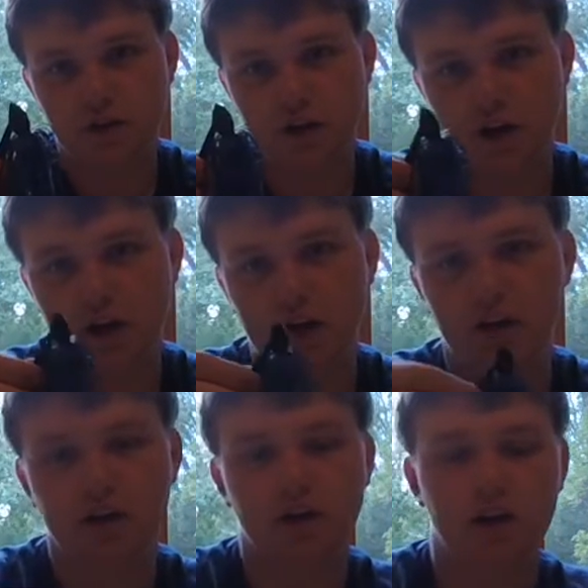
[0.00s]

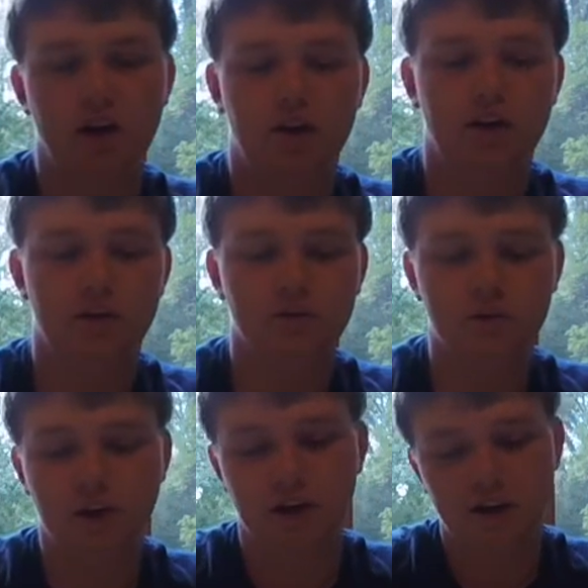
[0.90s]
and this
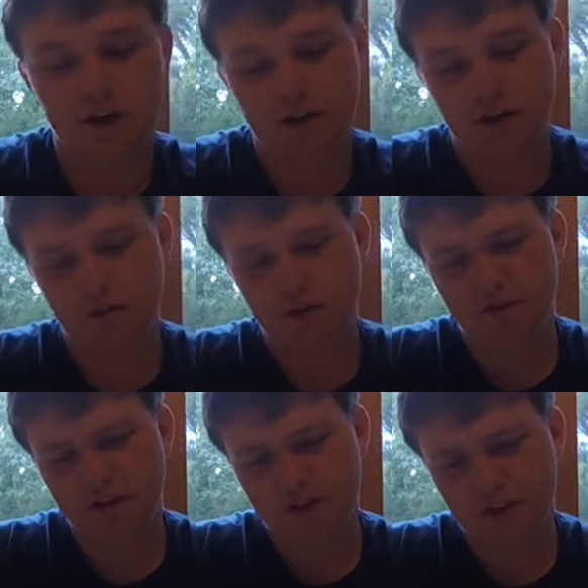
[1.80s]
one has, I believe
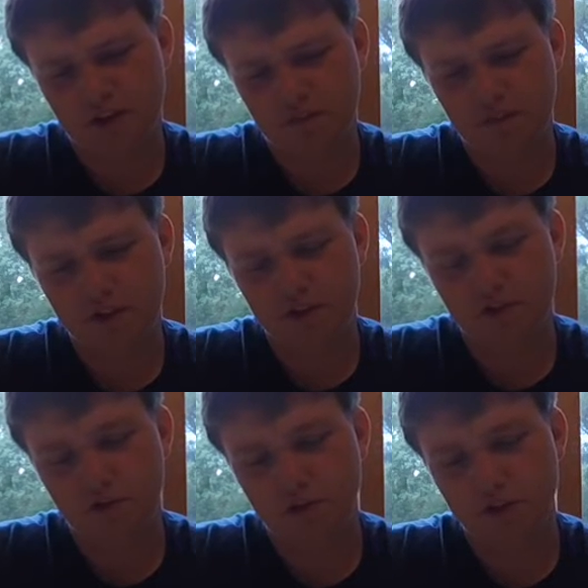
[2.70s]
it's a Mr.
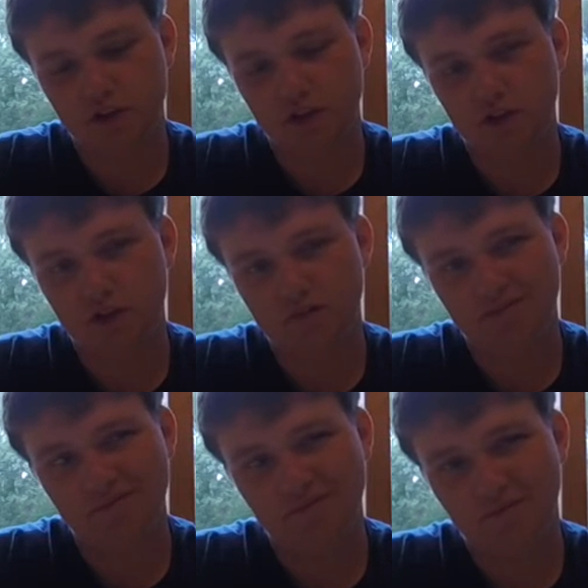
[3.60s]
Twister
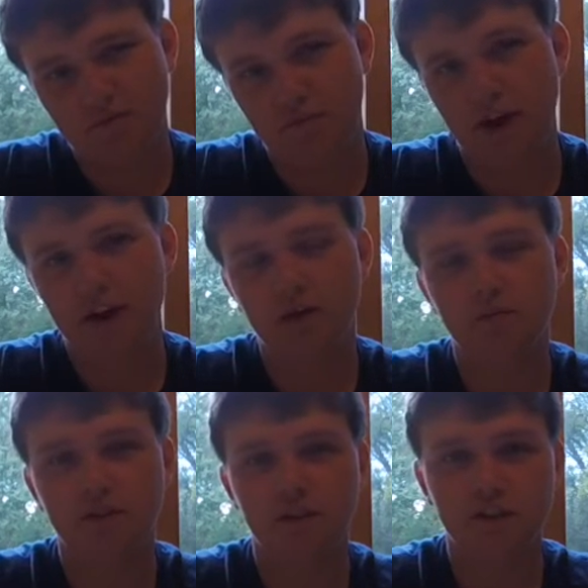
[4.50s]
Magnum
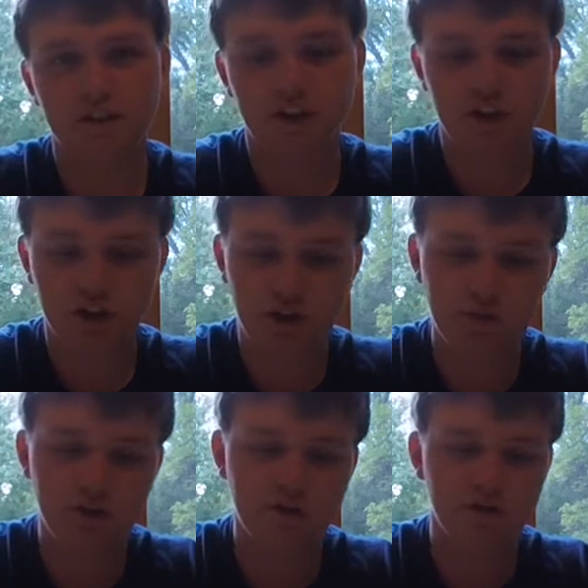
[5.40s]
Sensation, I
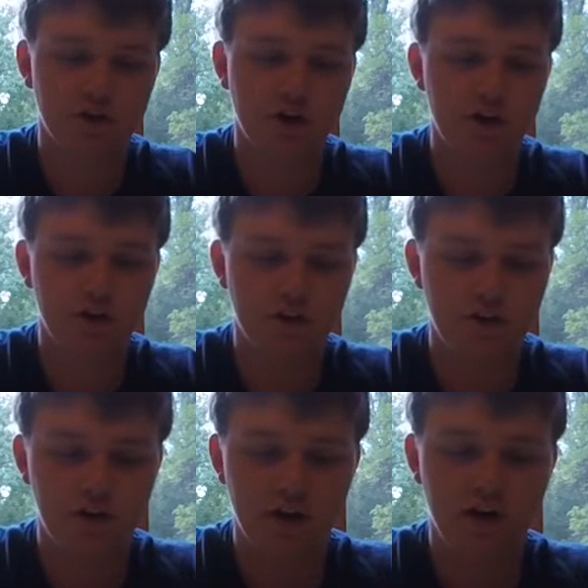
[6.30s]
believe, trailer.
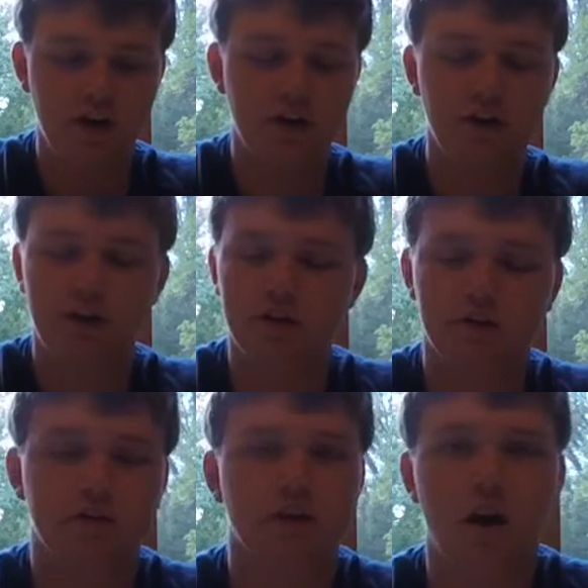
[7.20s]

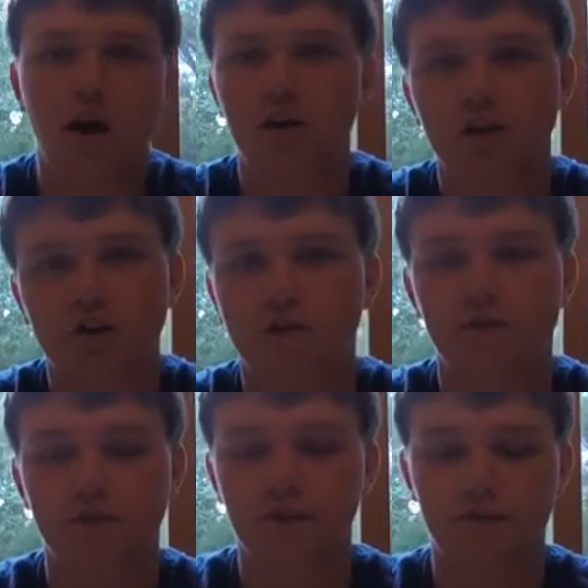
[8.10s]
There's hundreds
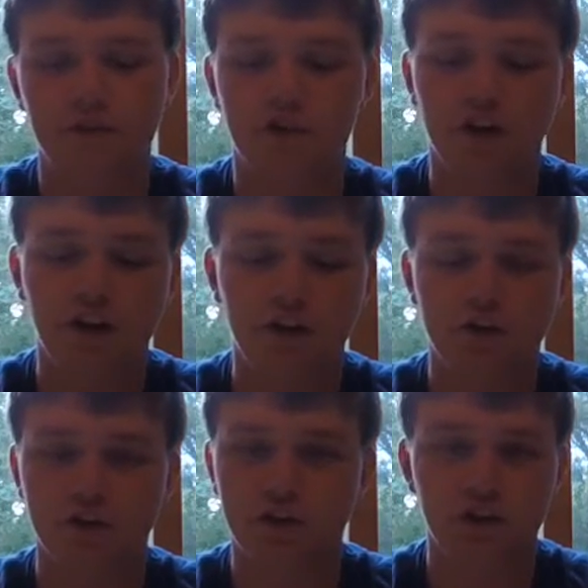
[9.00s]
of different
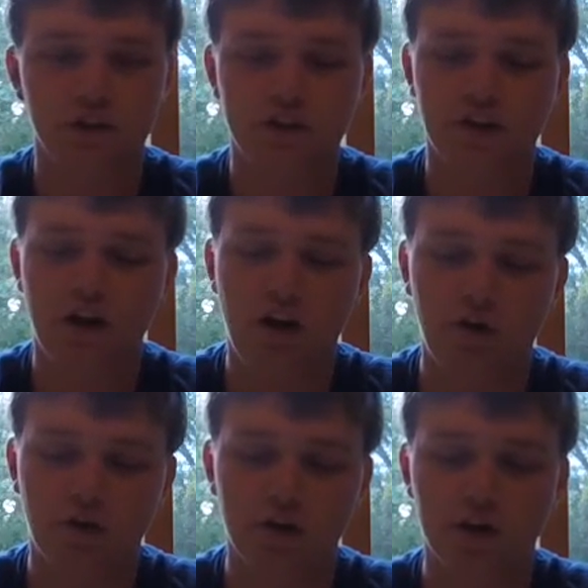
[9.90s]
trailers, jigs that all
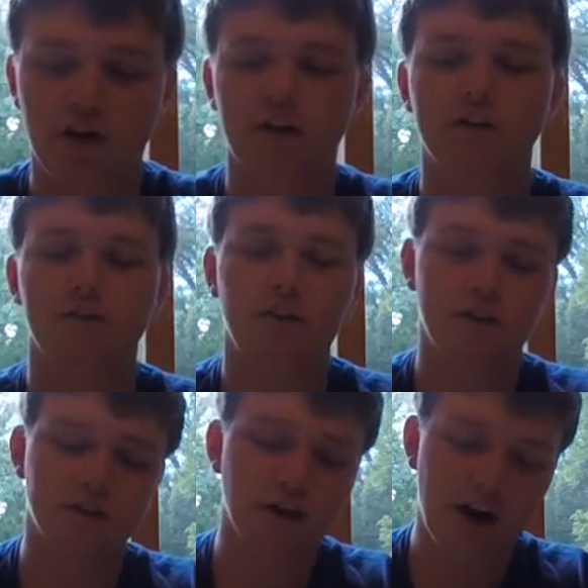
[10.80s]
work. Okay, this one has
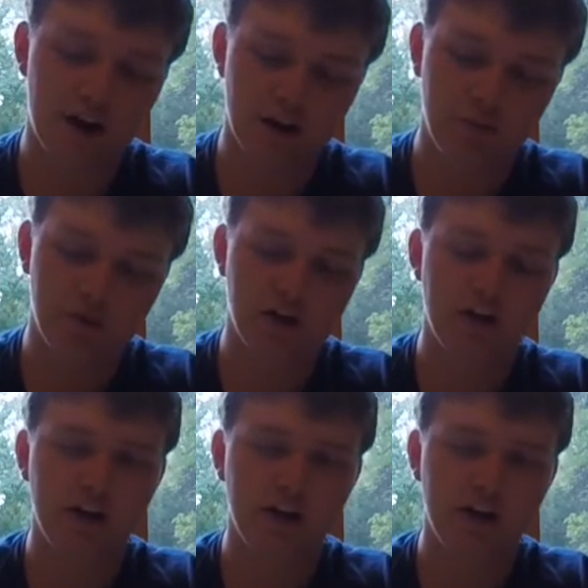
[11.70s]
a rattle, but